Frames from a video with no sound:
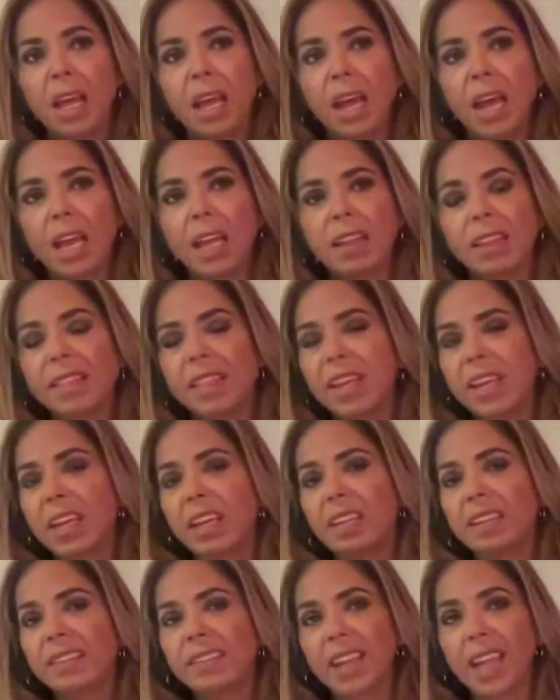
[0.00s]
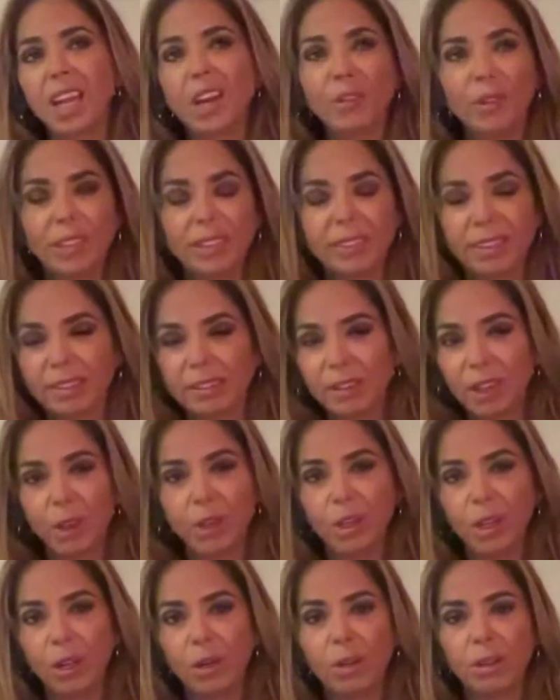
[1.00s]
And their salaries are so
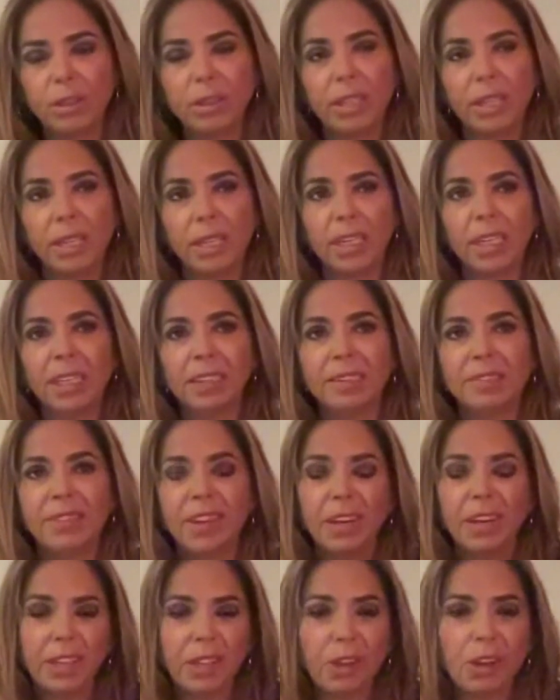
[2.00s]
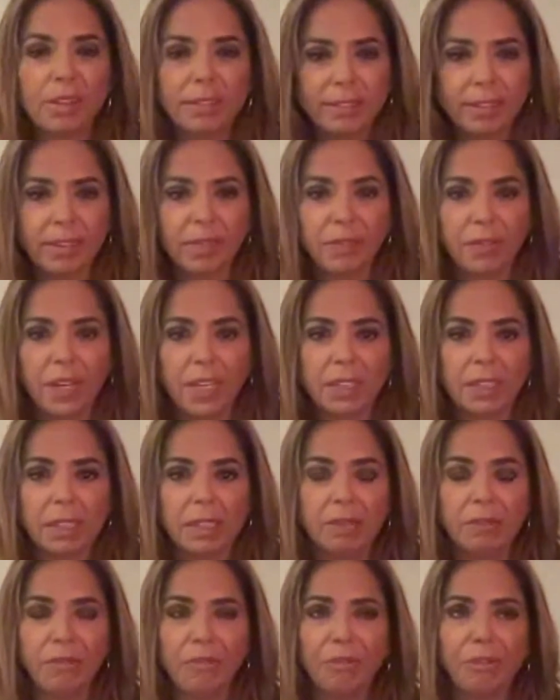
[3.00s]
low that it's very cost
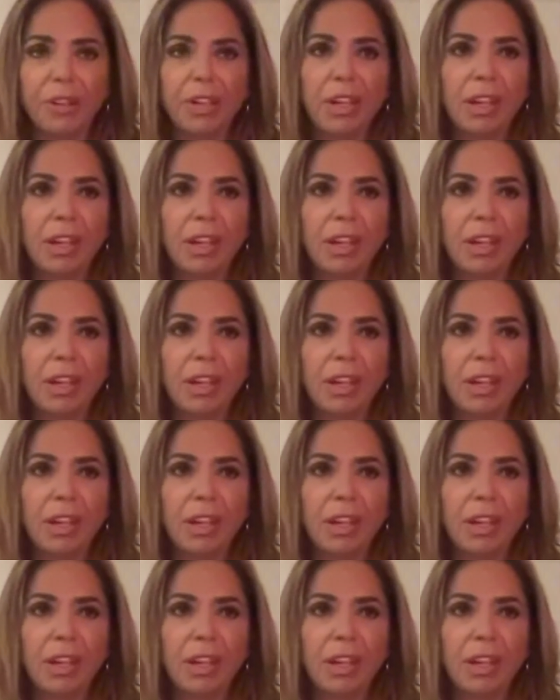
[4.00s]
effective